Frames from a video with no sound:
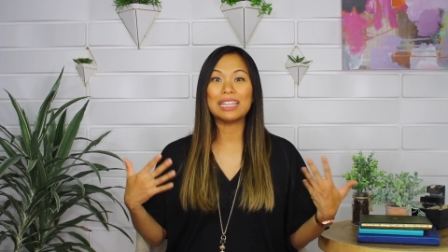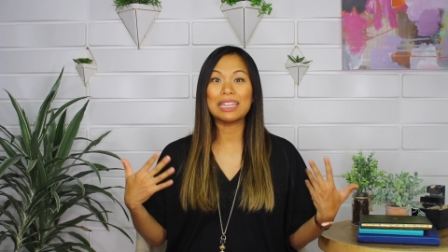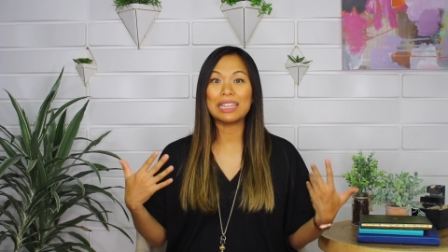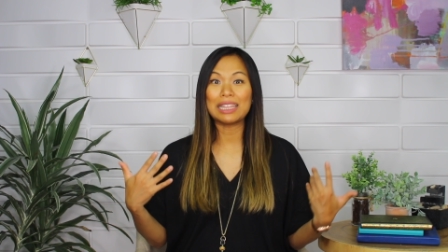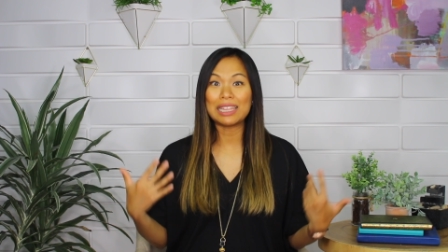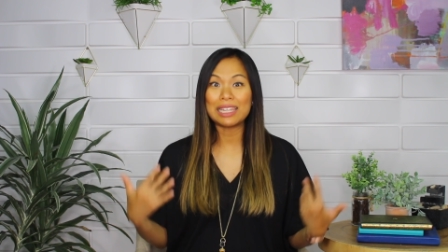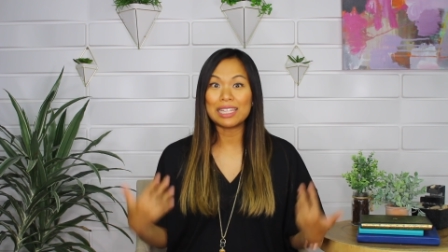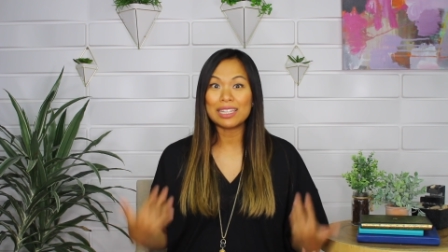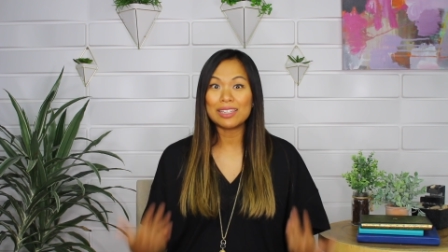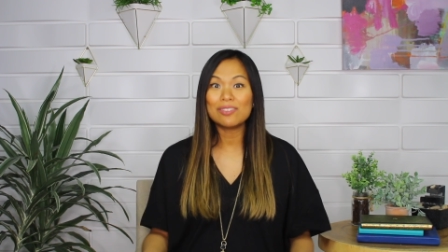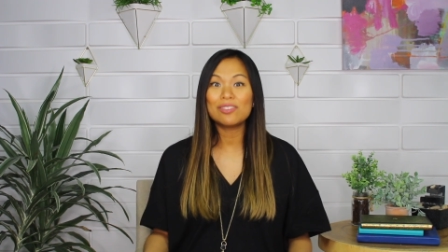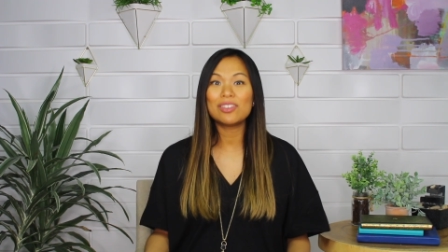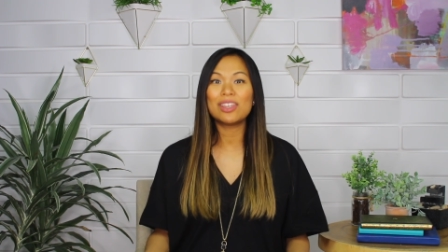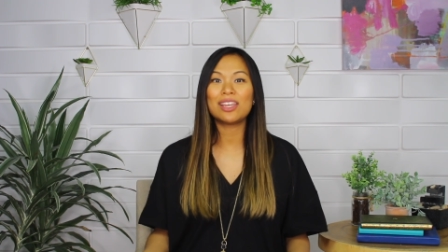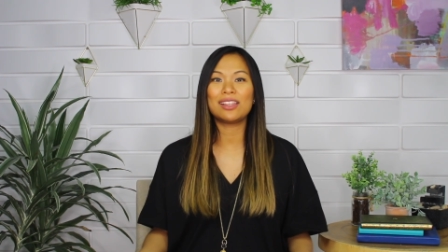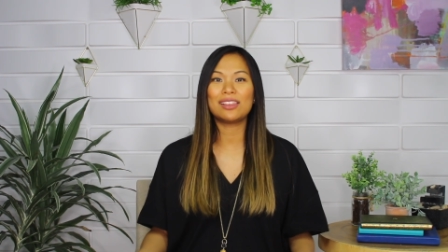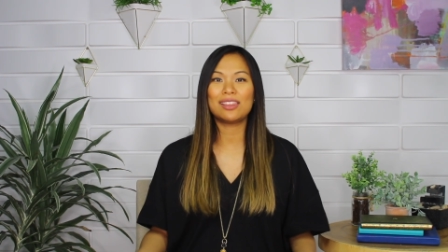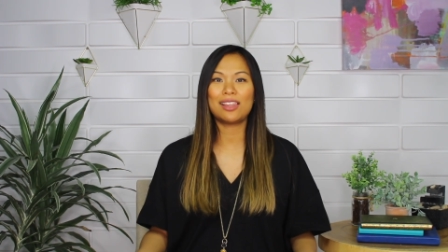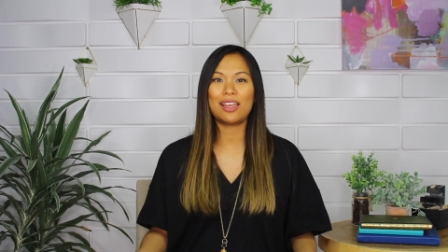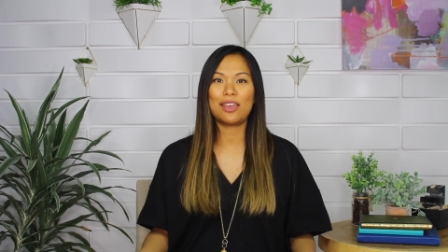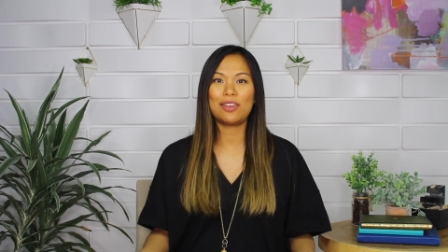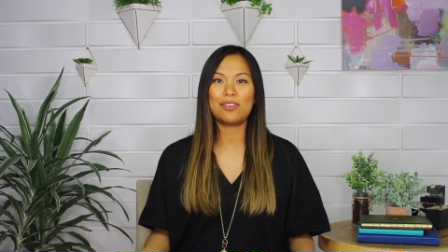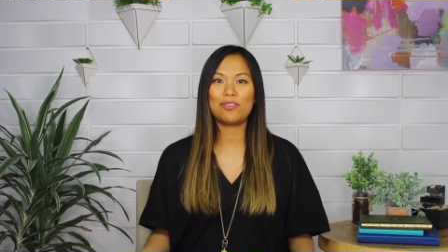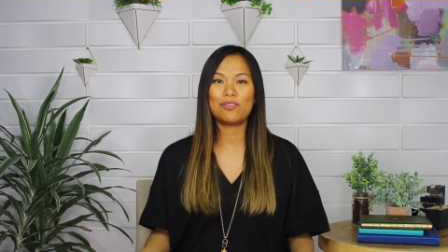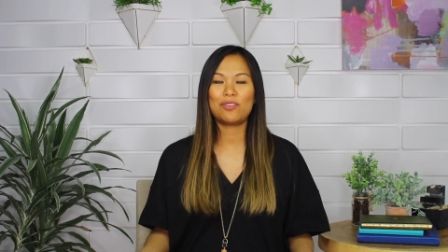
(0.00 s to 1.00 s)
living
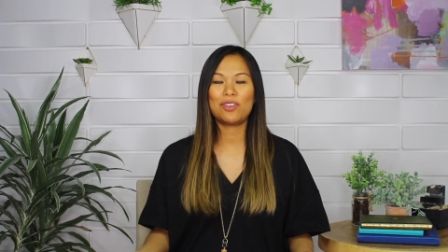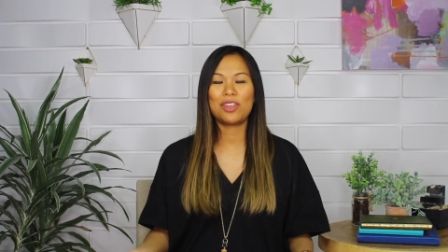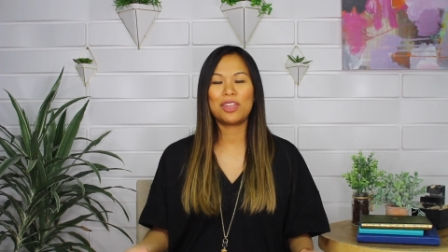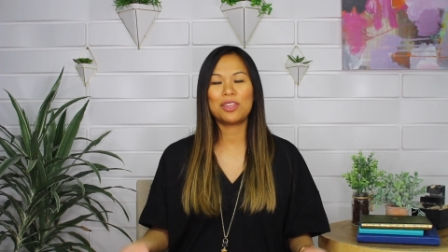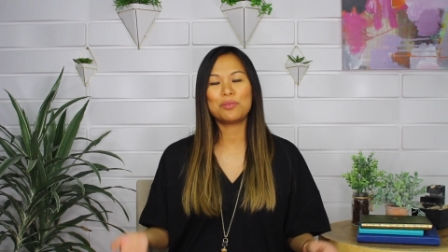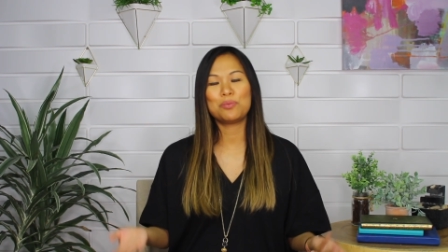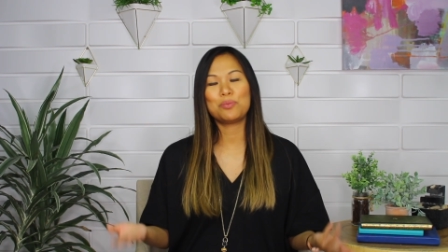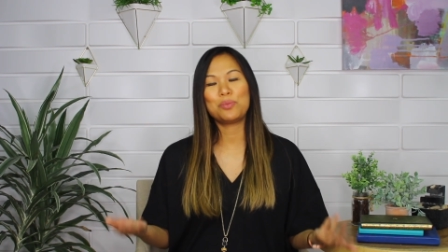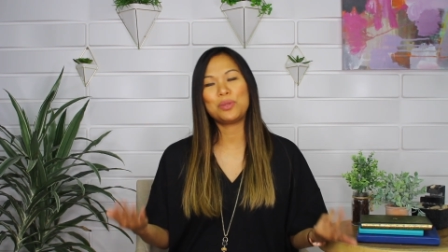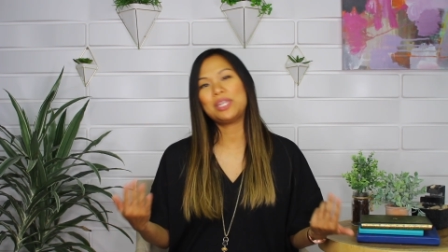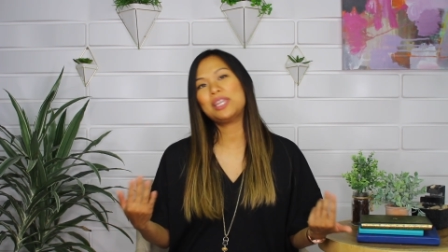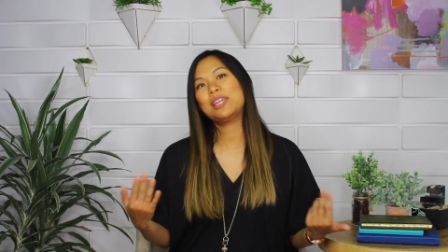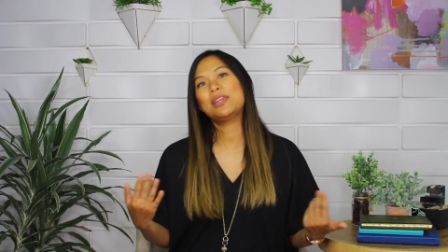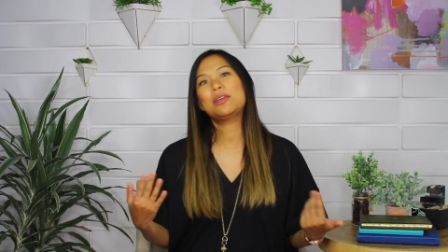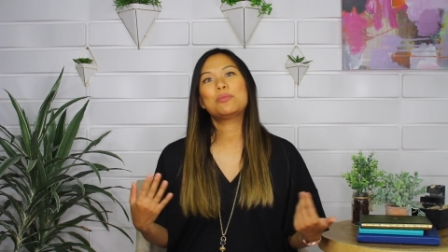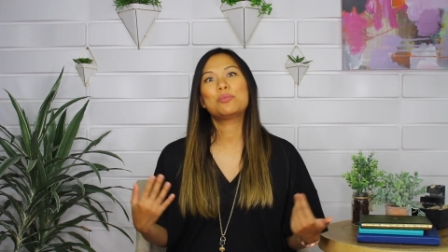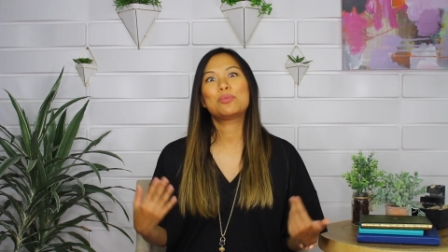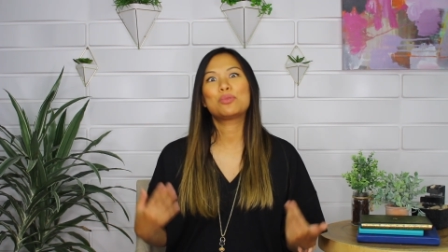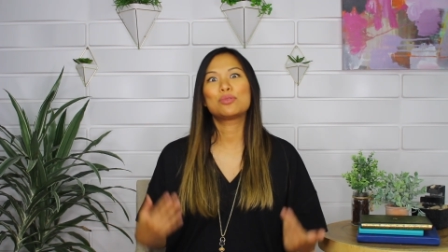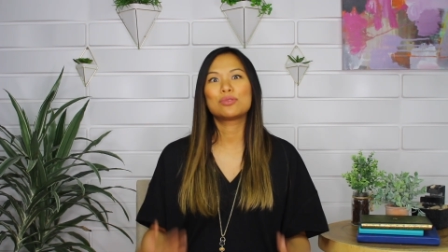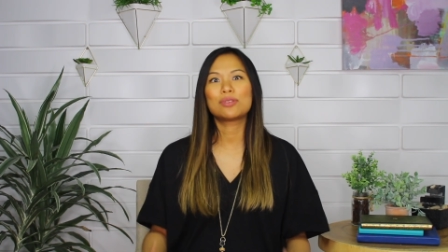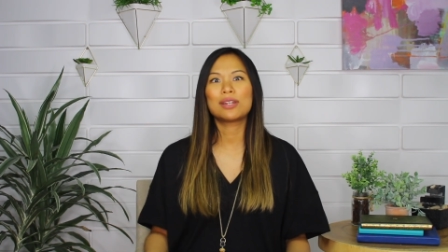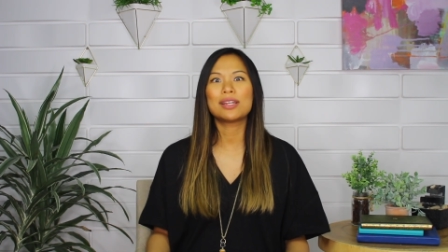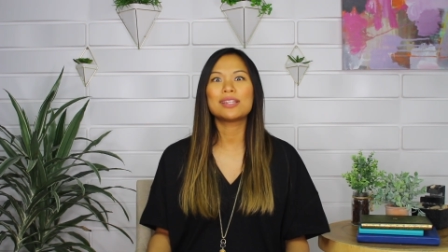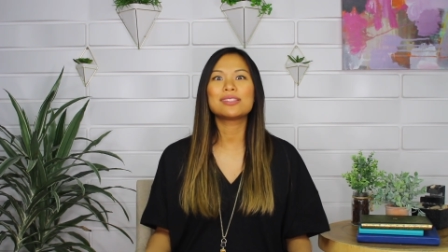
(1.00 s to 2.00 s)
life and being
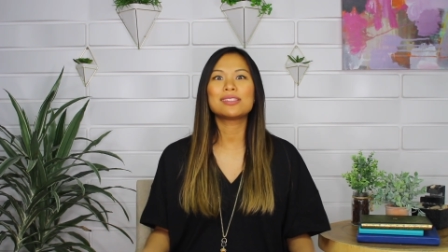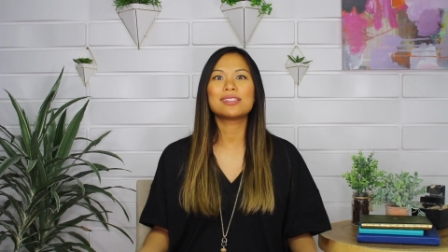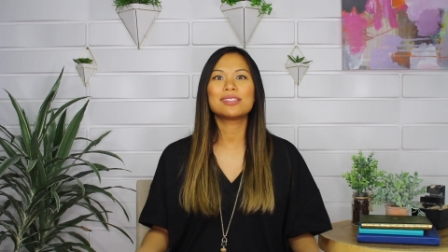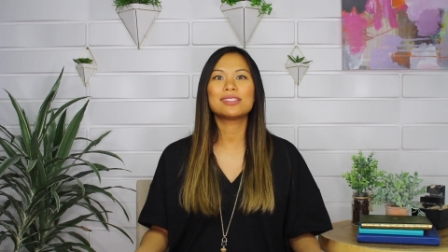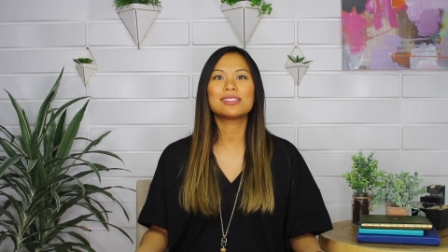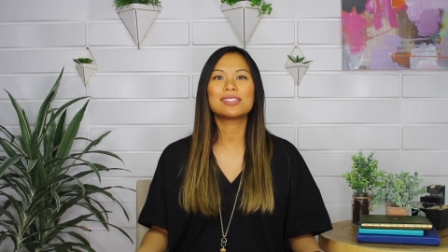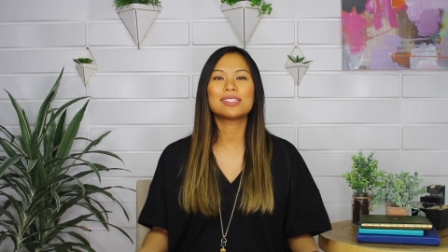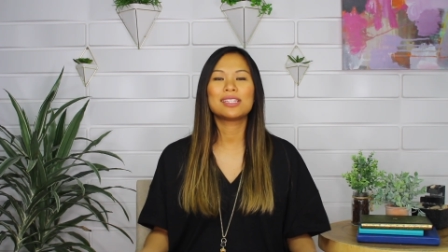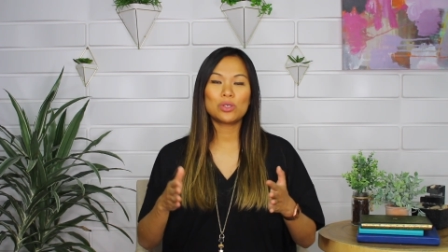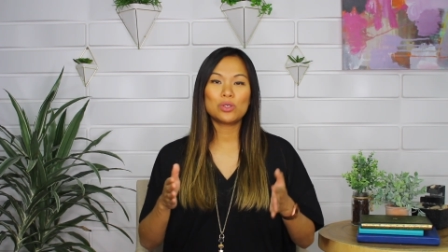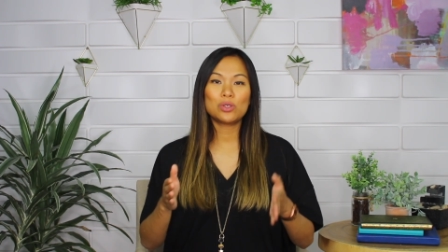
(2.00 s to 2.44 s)
present.